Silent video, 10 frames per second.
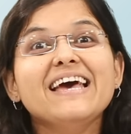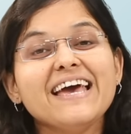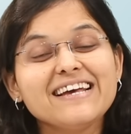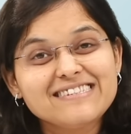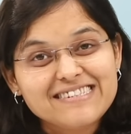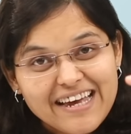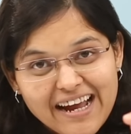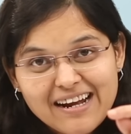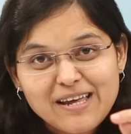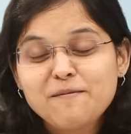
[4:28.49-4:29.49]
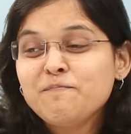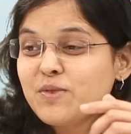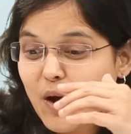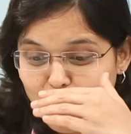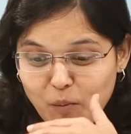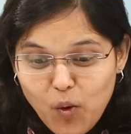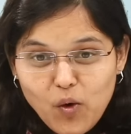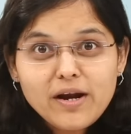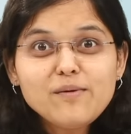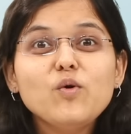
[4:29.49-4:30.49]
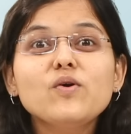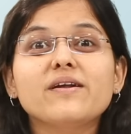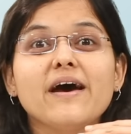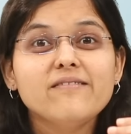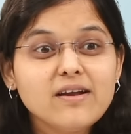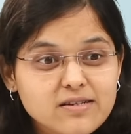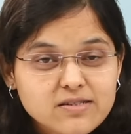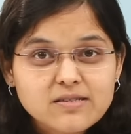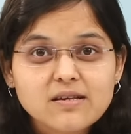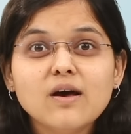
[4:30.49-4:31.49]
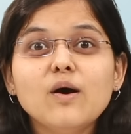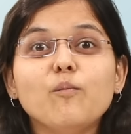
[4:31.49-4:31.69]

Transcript: Exactly. Now, more and more travelers,